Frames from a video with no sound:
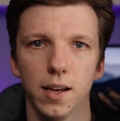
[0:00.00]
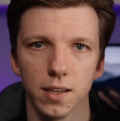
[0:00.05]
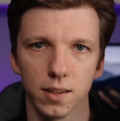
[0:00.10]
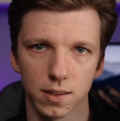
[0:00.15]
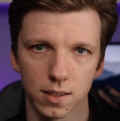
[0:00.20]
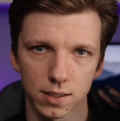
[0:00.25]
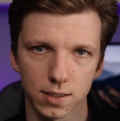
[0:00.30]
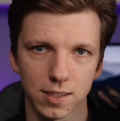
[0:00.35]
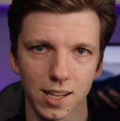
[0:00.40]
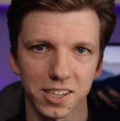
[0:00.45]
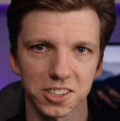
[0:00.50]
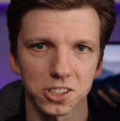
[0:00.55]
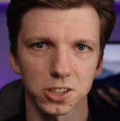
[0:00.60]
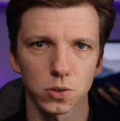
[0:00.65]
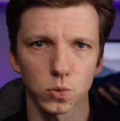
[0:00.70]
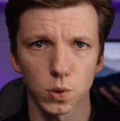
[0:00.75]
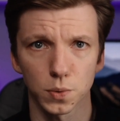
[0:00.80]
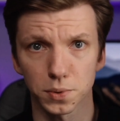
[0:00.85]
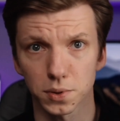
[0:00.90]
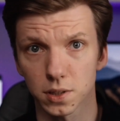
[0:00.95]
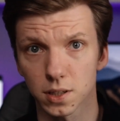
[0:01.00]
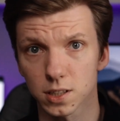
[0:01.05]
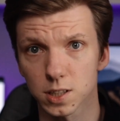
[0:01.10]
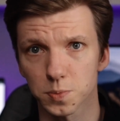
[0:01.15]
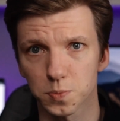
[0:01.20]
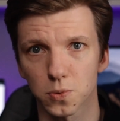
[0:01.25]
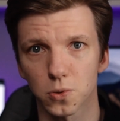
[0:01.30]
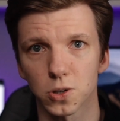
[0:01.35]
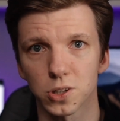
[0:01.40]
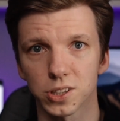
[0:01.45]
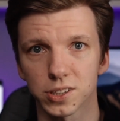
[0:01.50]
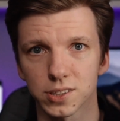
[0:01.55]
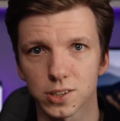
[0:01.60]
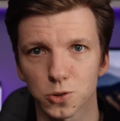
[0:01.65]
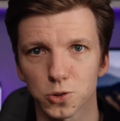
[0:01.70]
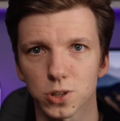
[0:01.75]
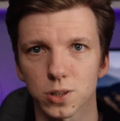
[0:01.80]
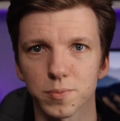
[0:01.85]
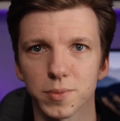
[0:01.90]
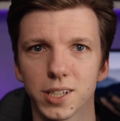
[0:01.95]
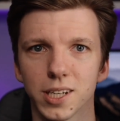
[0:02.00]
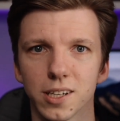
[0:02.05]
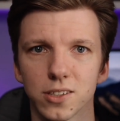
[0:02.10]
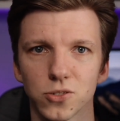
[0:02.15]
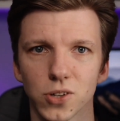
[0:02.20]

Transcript: In this lecture, we will explore social media